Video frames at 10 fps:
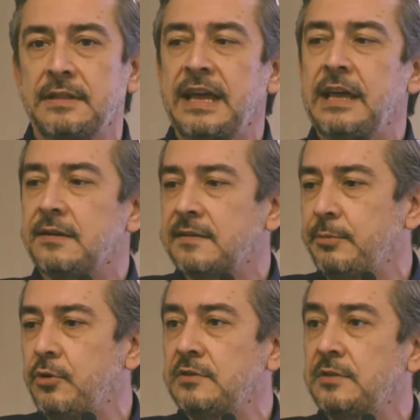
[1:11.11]
They are
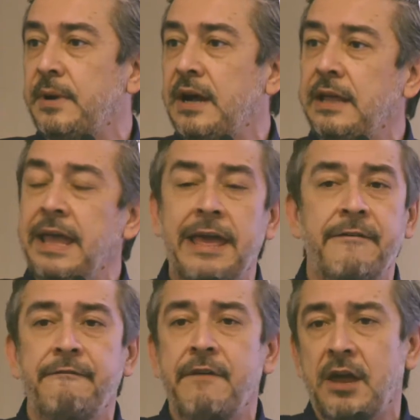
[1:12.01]
supported by
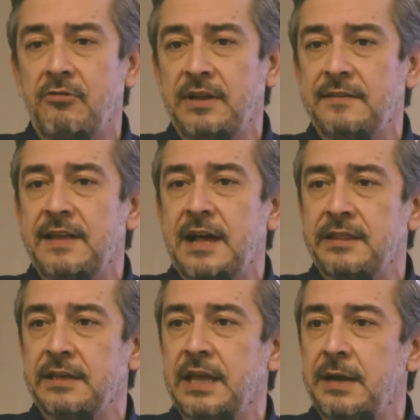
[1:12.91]
various
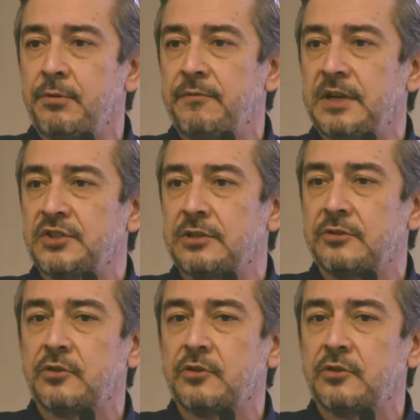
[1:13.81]
health and care professionals.